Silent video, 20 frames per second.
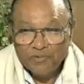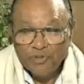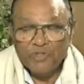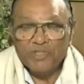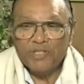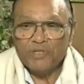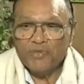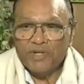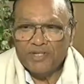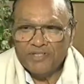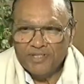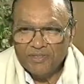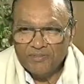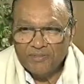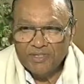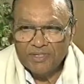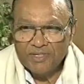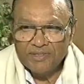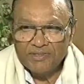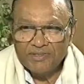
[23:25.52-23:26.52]
No, that's why I
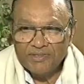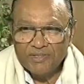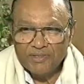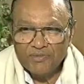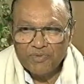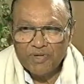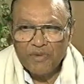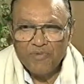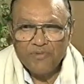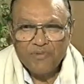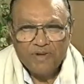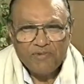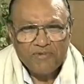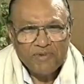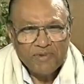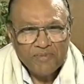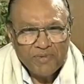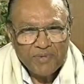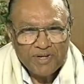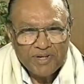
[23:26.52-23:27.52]
said, because that's why I've
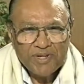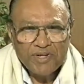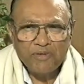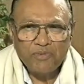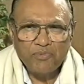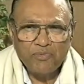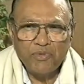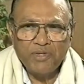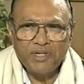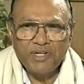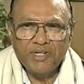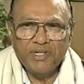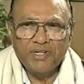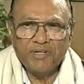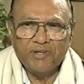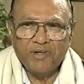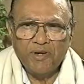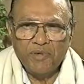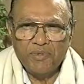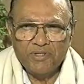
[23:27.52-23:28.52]
never made any
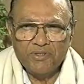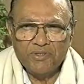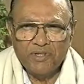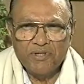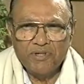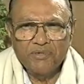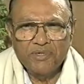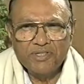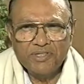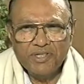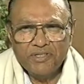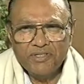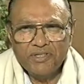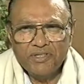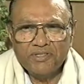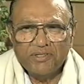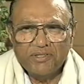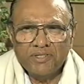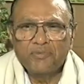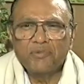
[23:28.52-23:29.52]
political comments. Always I
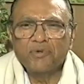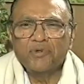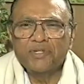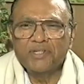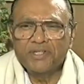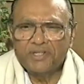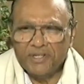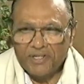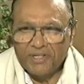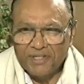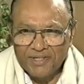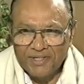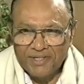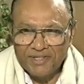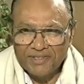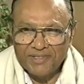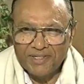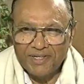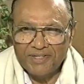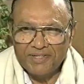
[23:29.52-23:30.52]
just, I'm only
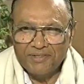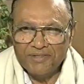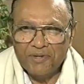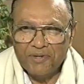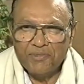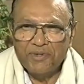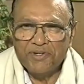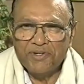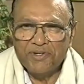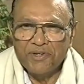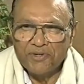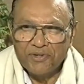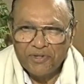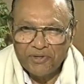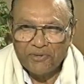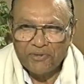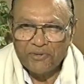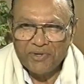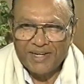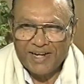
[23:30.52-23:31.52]
technical side. I'm a
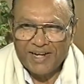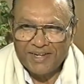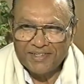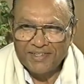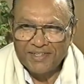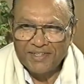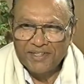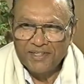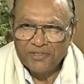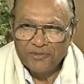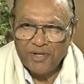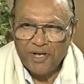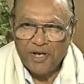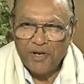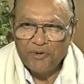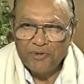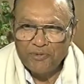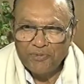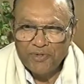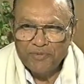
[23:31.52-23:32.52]
technocrat. So
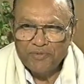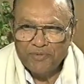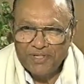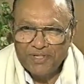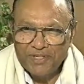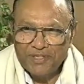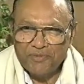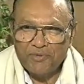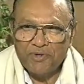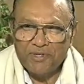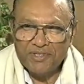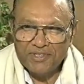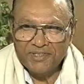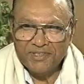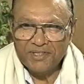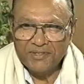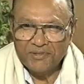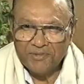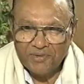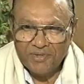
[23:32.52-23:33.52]
I always believe what
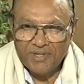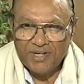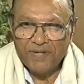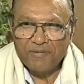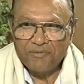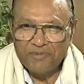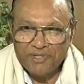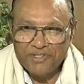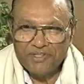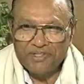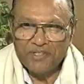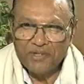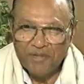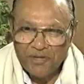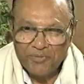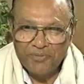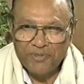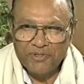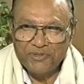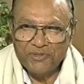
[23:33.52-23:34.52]
is the technocrat, what the
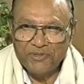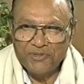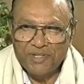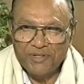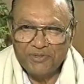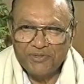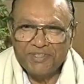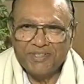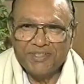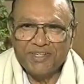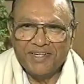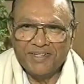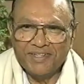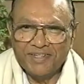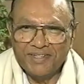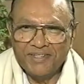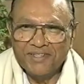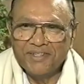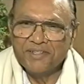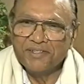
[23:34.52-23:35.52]
development should done in the
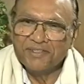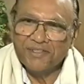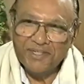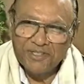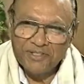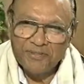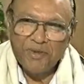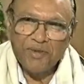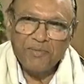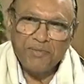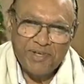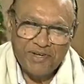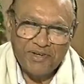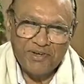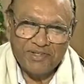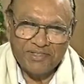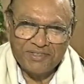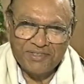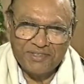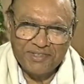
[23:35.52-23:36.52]
country. That is my main
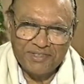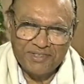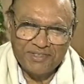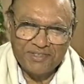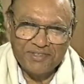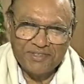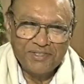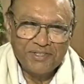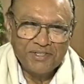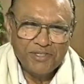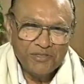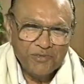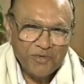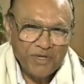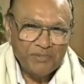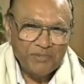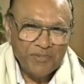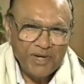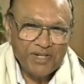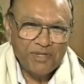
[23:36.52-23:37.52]
concentration. That's
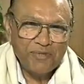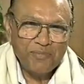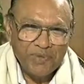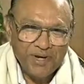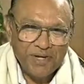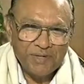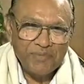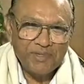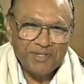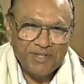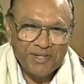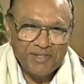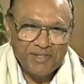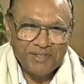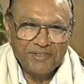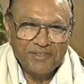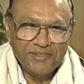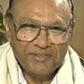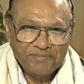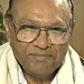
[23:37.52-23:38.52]
why my department... development
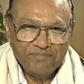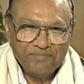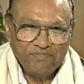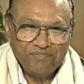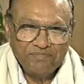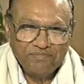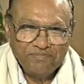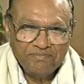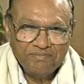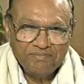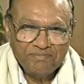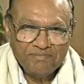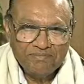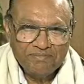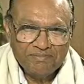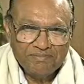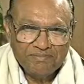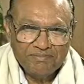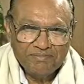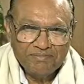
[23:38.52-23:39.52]
depends upon leadership,
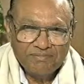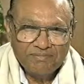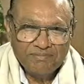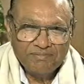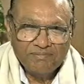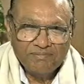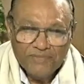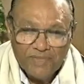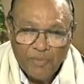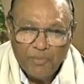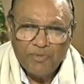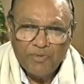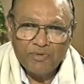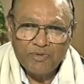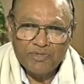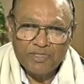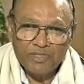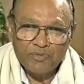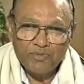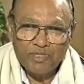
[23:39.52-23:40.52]
doesn't it? Yeah, of
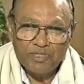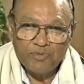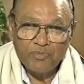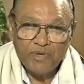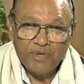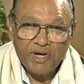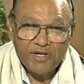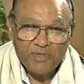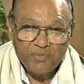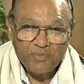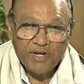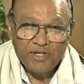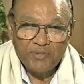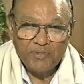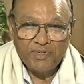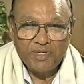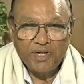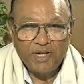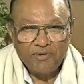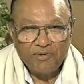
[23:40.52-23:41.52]
course. That's why it's my
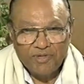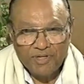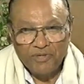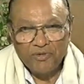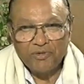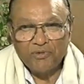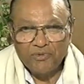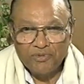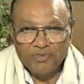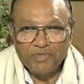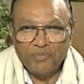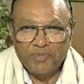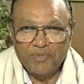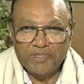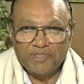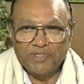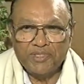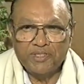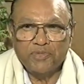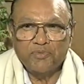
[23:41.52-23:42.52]
department. I will try to do the
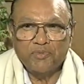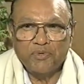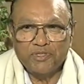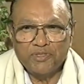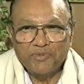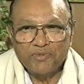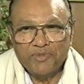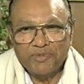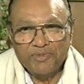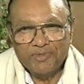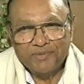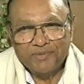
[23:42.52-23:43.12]
best that is possible.